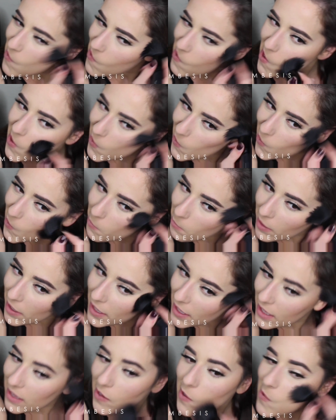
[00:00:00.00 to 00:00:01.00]
I don't know,
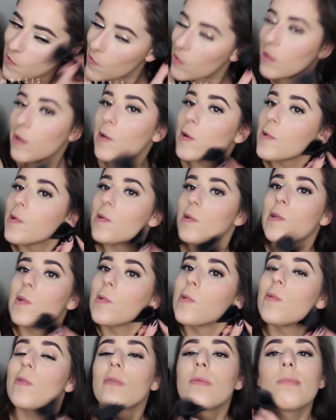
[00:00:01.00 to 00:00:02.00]
my
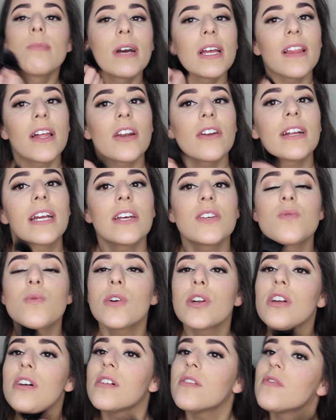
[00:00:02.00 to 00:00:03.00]
lettering has
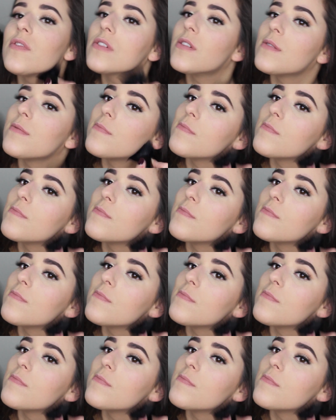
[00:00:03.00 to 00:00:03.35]
worn off.